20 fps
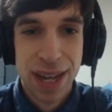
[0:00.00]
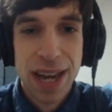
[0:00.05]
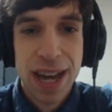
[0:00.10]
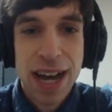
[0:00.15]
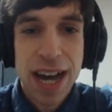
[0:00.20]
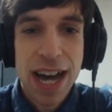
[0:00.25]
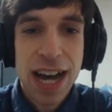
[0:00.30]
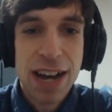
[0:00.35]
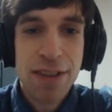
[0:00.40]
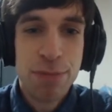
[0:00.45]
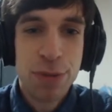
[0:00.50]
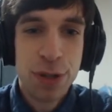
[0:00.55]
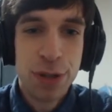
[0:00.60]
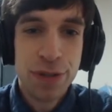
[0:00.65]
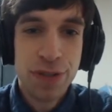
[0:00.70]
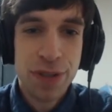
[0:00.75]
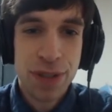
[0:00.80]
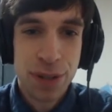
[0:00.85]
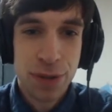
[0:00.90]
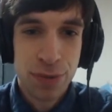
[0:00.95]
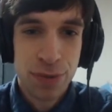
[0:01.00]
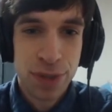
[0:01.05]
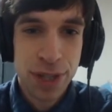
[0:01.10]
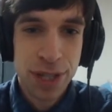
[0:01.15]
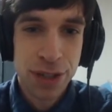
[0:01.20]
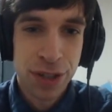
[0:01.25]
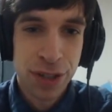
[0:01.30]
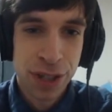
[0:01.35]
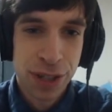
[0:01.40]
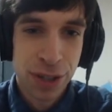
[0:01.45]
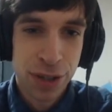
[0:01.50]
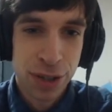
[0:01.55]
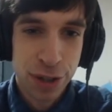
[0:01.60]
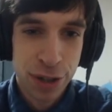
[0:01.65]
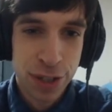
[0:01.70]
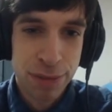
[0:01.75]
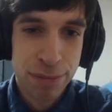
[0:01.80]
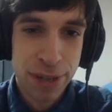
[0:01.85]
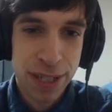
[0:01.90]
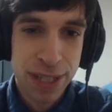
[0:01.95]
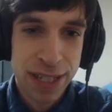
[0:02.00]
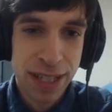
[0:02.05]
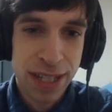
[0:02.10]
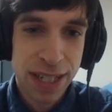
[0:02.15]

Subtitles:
I've moved the relearn ultimate Diddy